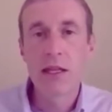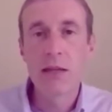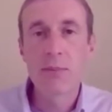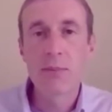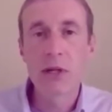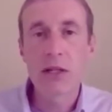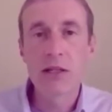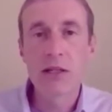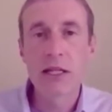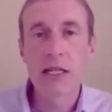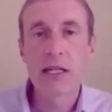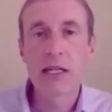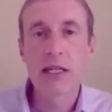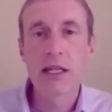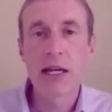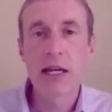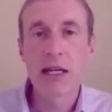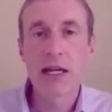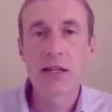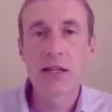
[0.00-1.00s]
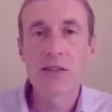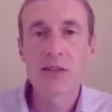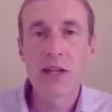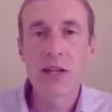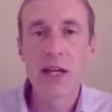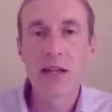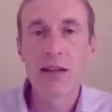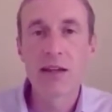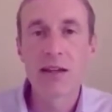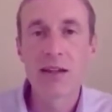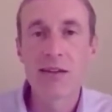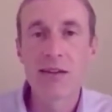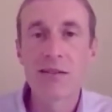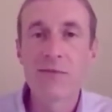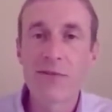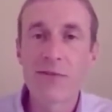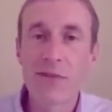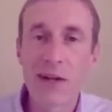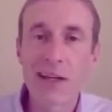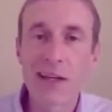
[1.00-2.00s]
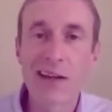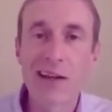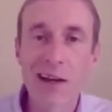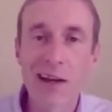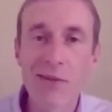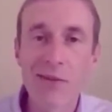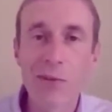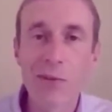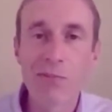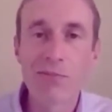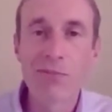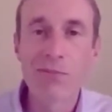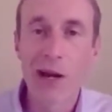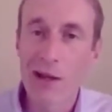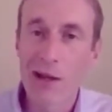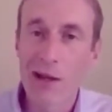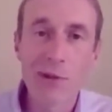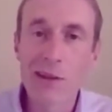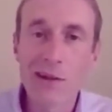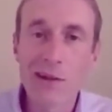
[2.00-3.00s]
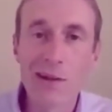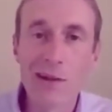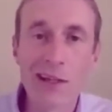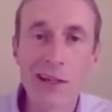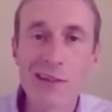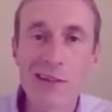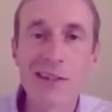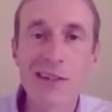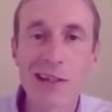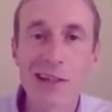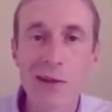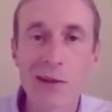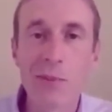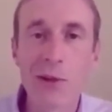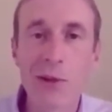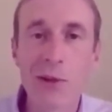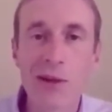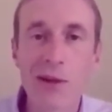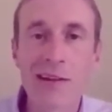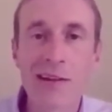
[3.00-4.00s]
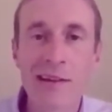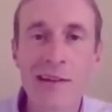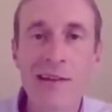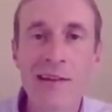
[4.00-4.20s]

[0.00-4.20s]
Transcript: keep it clean, and like I said, it, funny enough, will probably be the cleanest thing in the building.